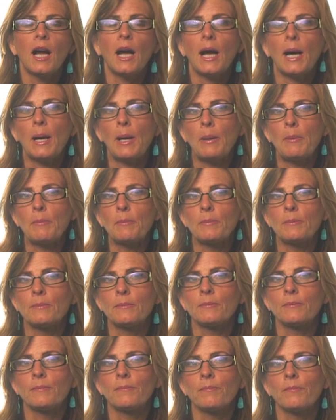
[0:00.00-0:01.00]
Um,
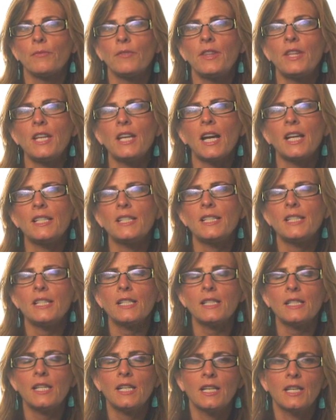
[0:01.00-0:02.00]
the
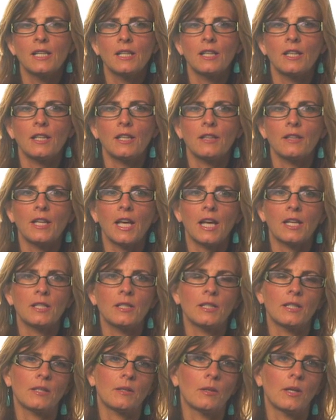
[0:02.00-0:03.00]
idea
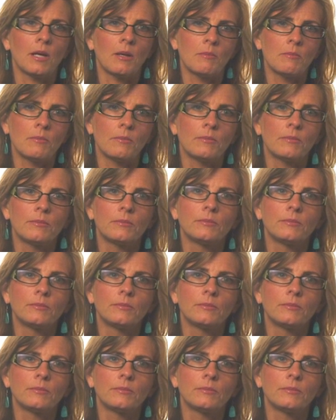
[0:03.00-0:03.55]
that um,